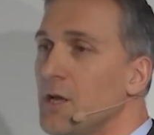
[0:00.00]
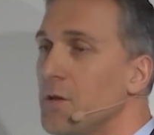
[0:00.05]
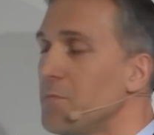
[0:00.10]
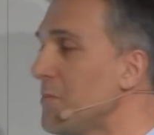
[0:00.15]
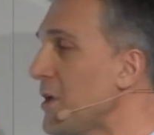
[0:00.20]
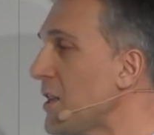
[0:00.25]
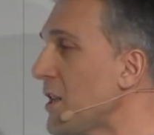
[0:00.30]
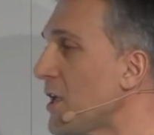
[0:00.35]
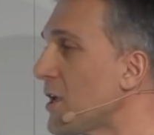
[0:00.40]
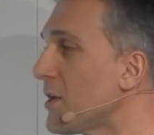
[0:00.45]

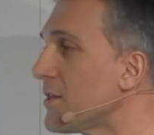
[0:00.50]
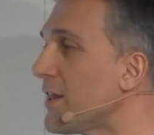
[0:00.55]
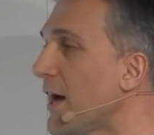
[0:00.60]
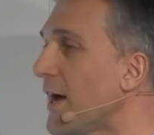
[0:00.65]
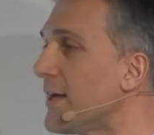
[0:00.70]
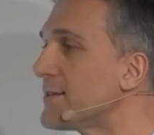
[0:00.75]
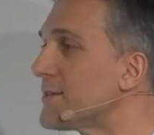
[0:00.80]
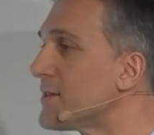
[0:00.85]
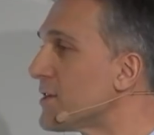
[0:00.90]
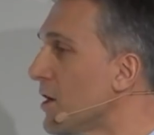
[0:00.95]
meaning
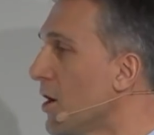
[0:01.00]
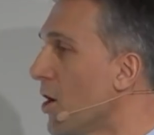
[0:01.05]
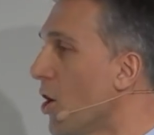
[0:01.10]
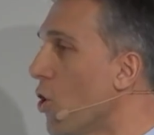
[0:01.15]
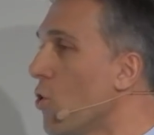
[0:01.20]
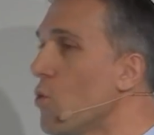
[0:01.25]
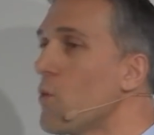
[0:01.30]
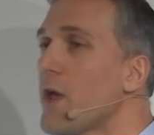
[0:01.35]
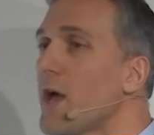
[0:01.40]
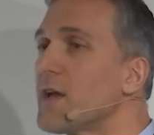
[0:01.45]
that
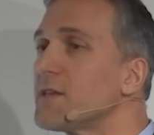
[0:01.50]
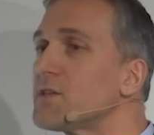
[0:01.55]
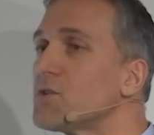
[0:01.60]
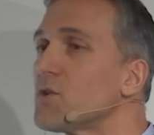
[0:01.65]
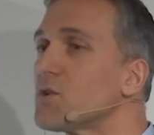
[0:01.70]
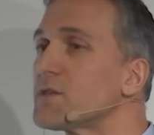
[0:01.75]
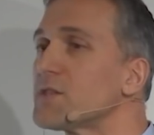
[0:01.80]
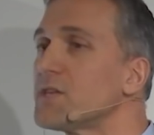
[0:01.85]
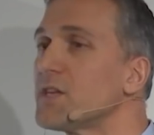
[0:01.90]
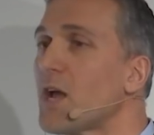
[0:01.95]
we are
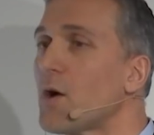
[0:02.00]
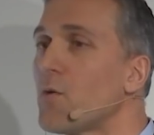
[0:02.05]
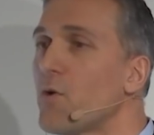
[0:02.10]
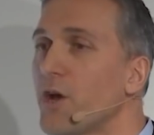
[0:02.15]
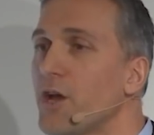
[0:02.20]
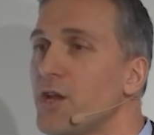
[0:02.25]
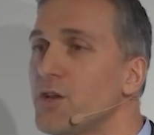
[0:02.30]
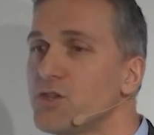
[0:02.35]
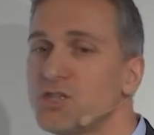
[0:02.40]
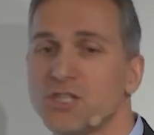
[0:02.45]
sourcing our
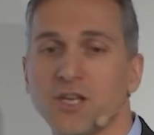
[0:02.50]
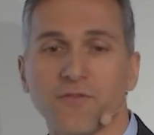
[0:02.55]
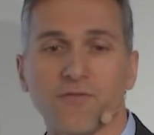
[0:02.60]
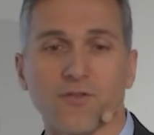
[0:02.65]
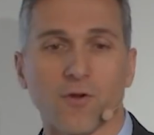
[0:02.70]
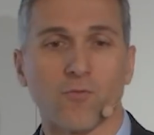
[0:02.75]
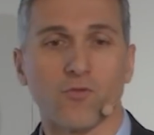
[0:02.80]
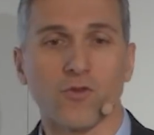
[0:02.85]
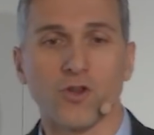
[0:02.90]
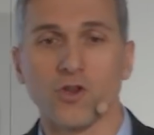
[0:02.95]
energy from